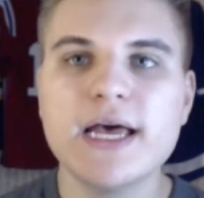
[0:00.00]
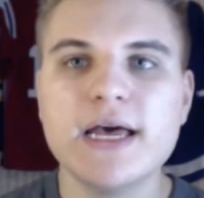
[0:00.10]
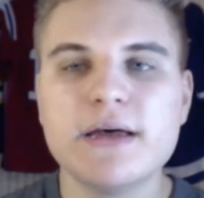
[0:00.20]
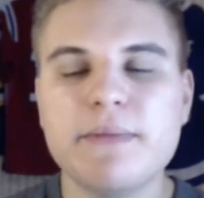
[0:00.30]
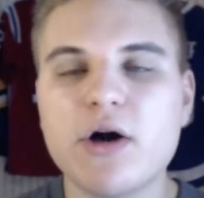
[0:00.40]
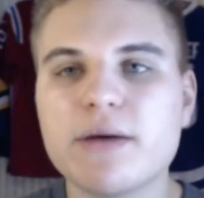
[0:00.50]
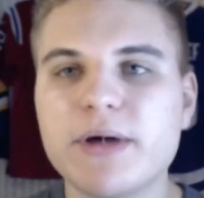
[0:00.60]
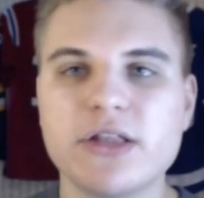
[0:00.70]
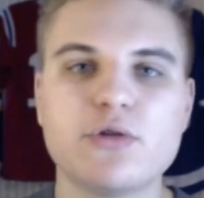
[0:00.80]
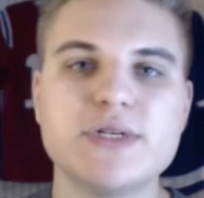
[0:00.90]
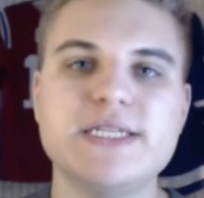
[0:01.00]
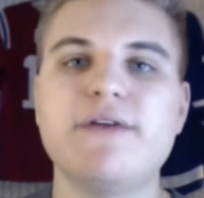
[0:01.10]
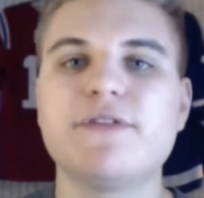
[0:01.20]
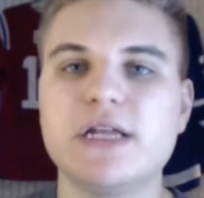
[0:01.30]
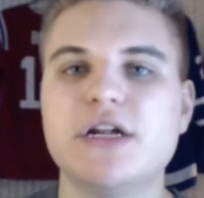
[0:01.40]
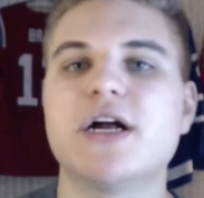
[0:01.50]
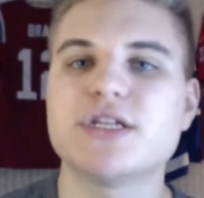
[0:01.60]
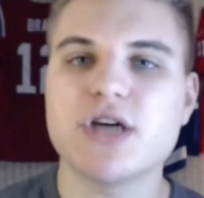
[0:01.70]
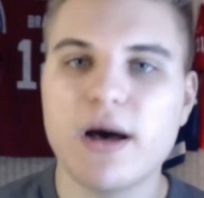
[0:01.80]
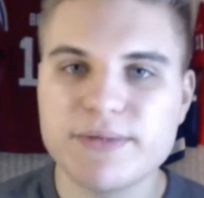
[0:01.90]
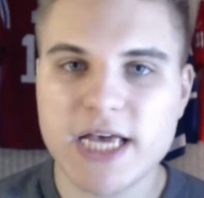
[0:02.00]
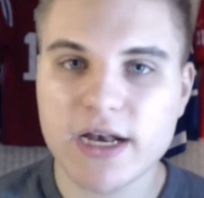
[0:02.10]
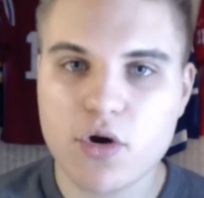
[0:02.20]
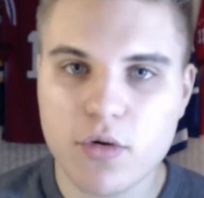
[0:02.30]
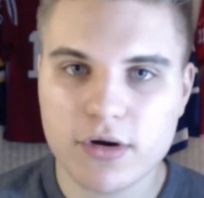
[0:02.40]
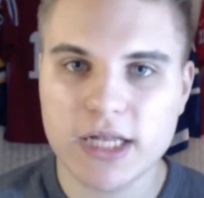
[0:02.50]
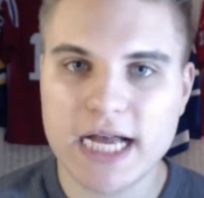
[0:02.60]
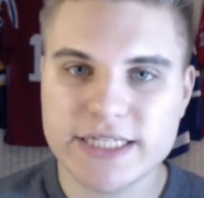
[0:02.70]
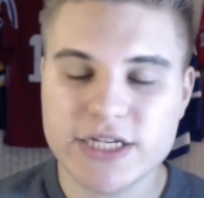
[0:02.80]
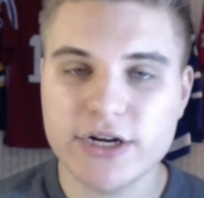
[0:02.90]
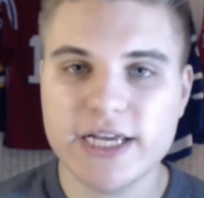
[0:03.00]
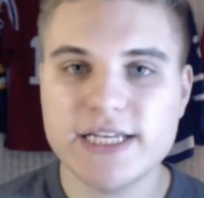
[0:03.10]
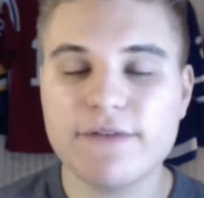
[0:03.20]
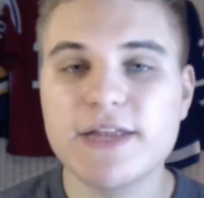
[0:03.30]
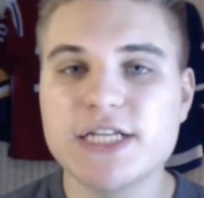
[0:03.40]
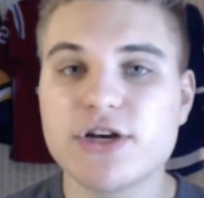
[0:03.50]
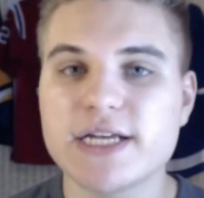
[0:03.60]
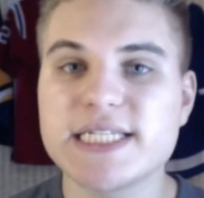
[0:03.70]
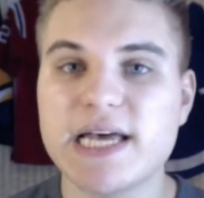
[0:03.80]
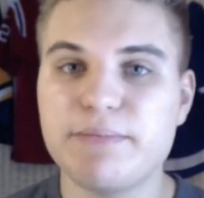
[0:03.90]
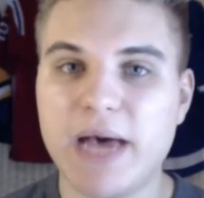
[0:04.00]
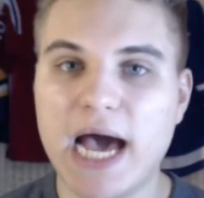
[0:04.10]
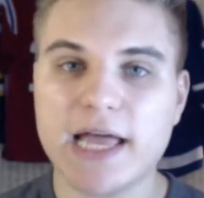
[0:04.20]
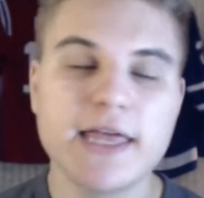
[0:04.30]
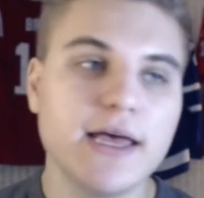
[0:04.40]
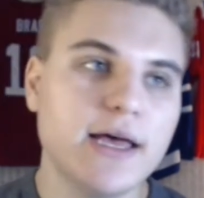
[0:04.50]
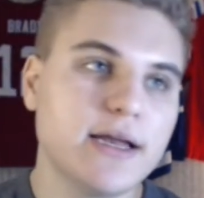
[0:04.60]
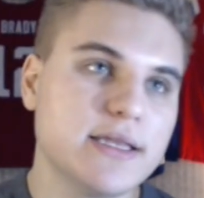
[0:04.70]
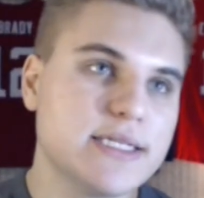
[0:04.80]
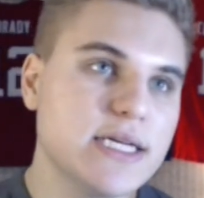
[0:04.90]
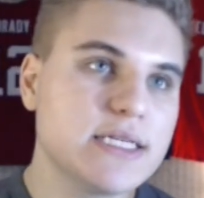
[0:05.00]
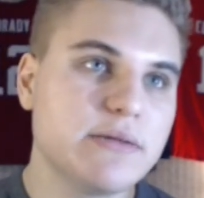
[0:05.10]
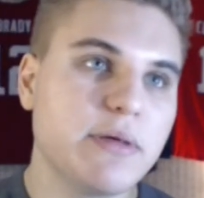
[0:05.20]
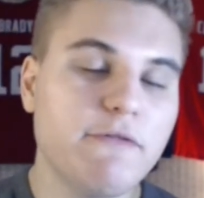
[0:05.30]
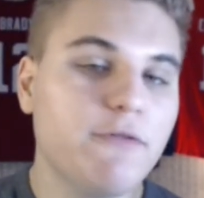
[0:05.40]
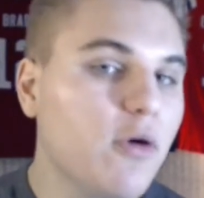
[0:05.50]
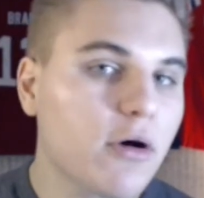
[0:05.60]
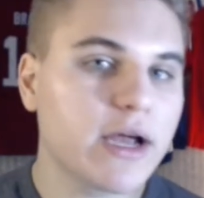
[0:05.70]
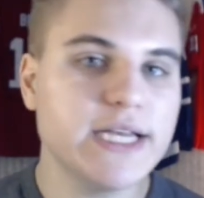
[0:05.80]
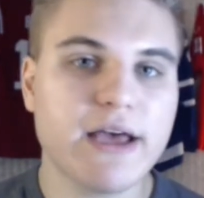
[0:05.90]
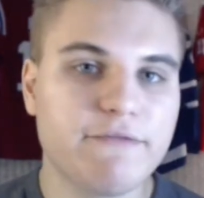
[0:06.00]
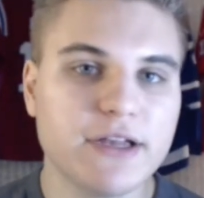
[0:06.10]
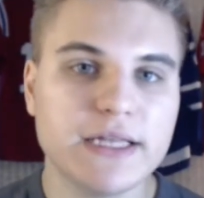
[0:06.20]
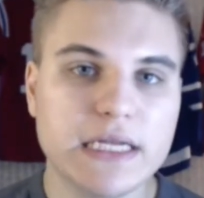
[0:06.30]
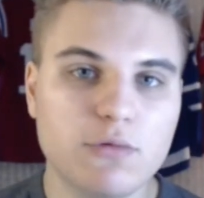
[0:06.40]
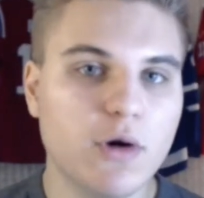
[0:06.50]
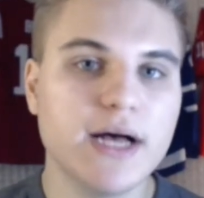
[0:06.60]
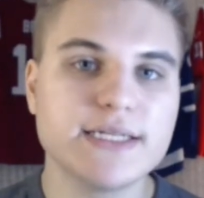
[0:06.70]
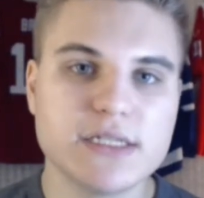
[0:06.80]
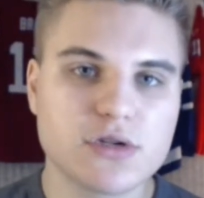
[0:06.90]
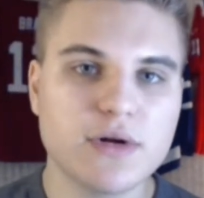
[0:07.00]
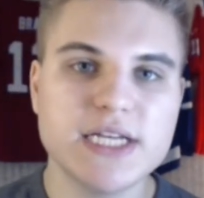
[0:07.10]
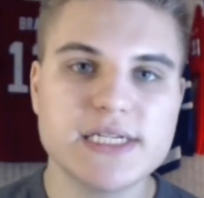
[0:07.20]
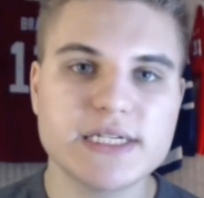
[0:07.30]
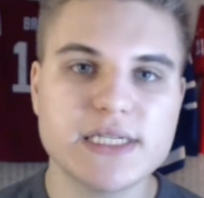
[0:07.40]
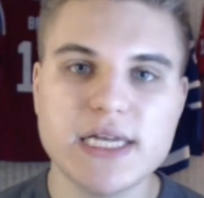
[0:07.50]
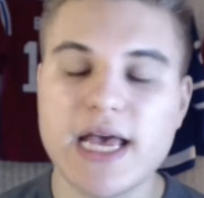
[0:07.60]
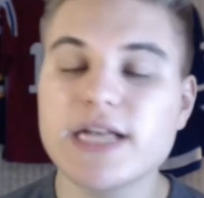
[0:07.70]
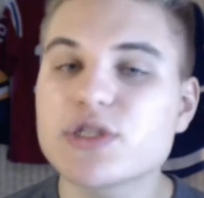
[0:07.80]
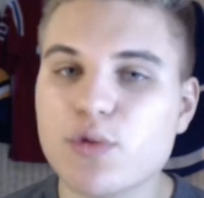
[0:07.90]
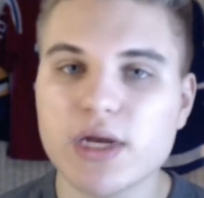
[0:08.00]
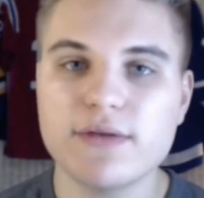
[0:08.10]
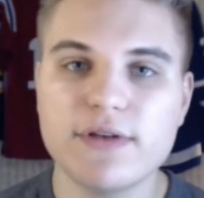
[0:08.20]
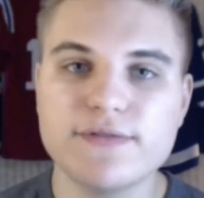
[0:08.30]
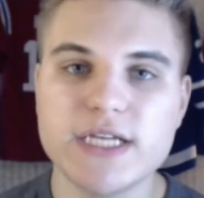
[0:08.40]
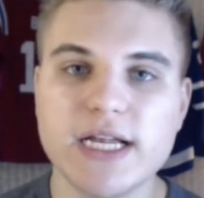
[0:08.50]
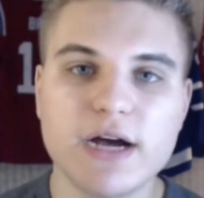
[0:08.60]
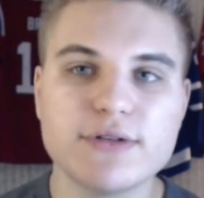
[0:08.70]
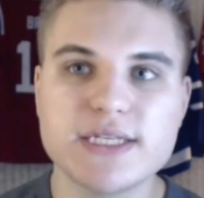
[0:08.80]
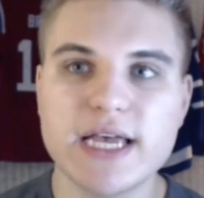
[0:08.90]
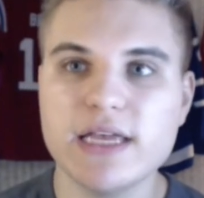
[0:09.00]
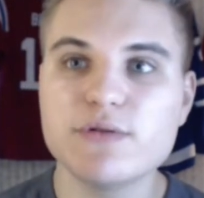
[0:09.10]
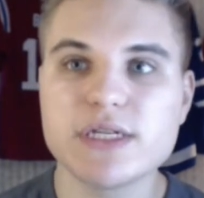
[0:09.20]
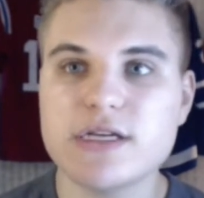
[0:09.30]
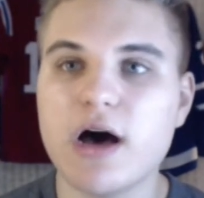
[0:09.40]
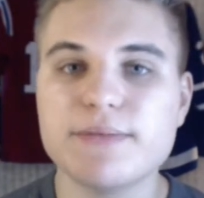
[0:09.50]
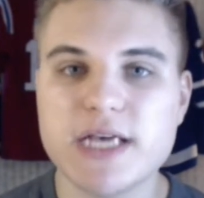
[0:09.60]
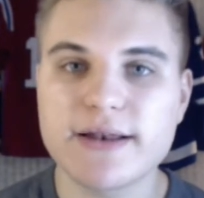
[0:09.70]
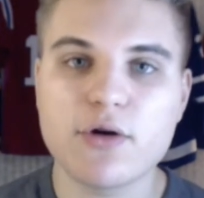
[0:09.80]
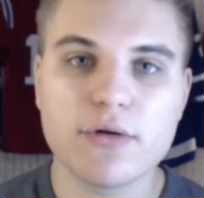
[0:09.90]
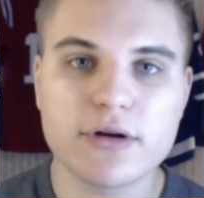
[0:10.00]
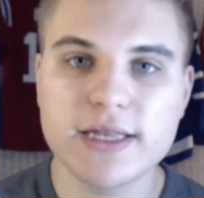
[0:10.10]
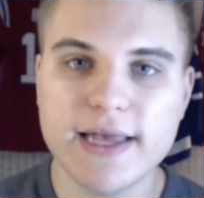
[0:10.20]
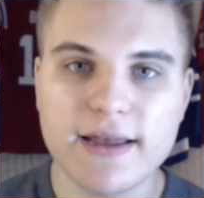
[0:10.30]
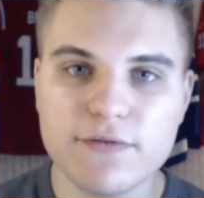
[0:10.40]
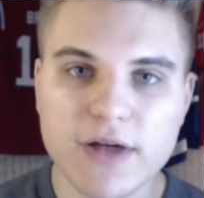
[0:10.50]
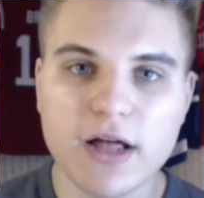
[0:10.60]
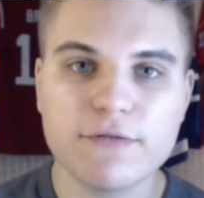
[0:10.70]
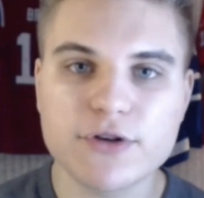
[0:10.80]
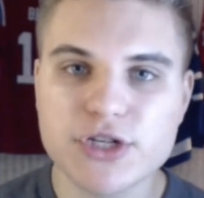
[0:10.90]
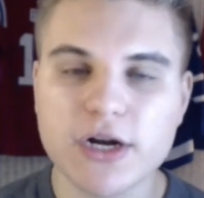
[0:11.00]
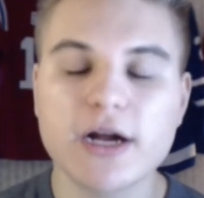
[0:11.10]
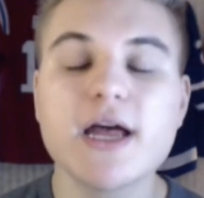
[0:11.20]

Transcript: Malcolm Butler was definitely not a top 10 corner last year. He definitely took a step back. Now, the season before, he definitely was. In 2016 and 2015, I would say he was a top 10 corner in the NFL, for sure.